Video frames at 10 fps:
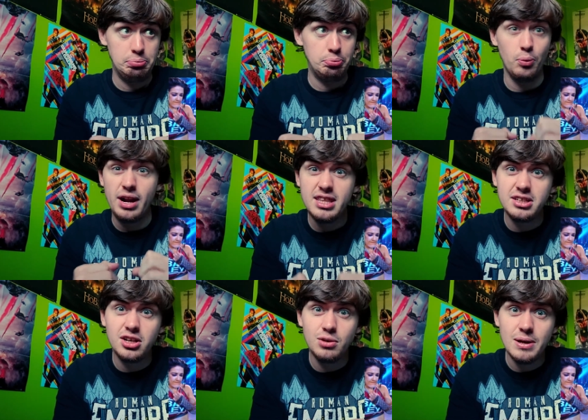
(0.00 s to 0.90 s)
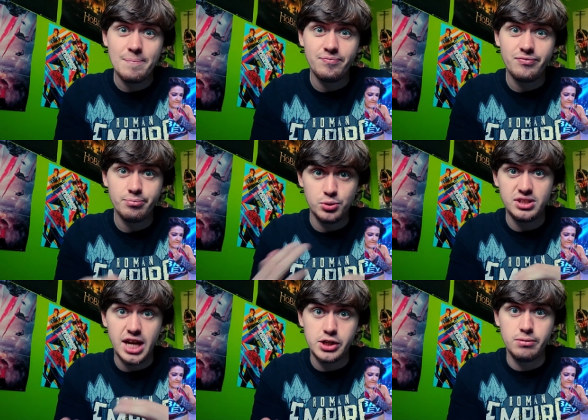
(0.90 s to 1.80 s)
When are they going to do it between
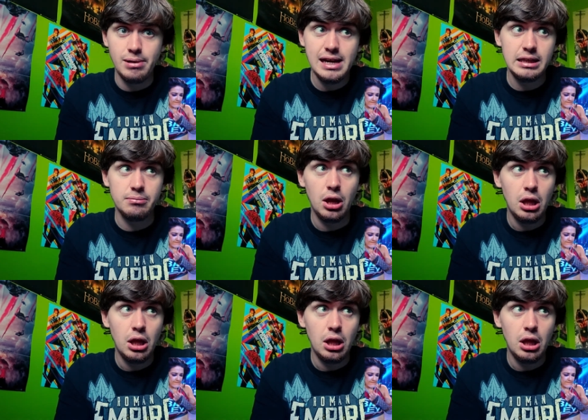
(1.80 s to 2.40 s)
Sasha and Bayley?